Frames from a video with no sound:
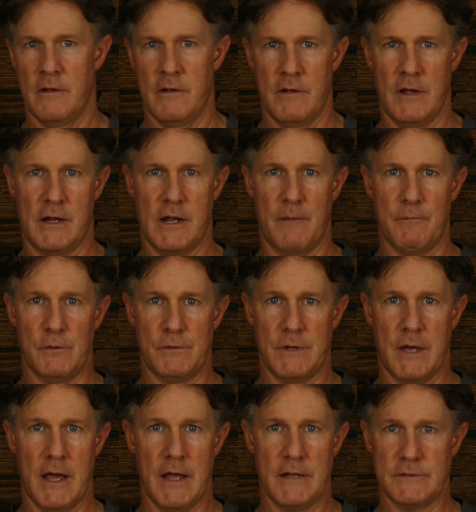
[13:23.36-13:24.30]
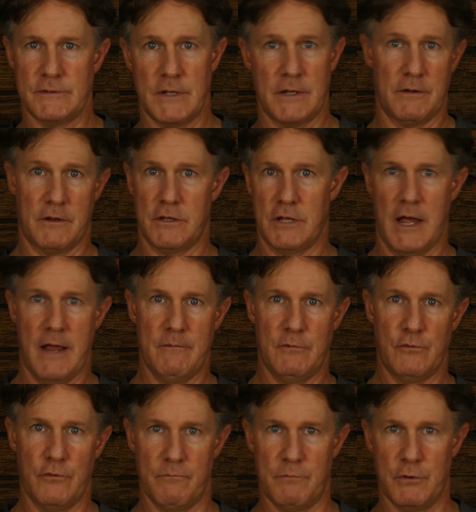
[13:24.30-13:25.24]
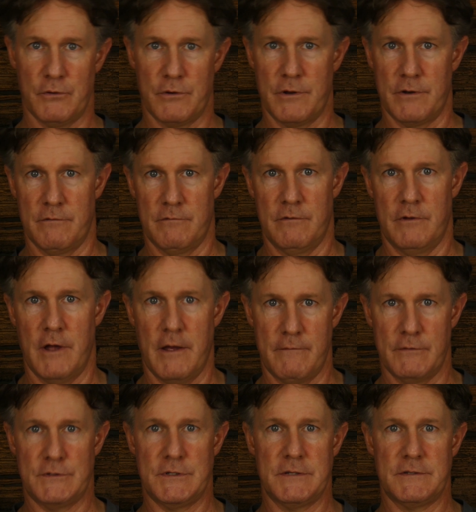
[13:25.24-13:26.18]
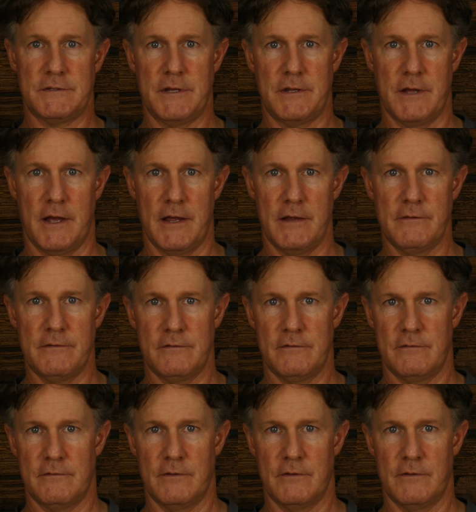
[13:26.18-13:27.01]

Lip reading: a couple of days and then claimed to have built it over 60 days.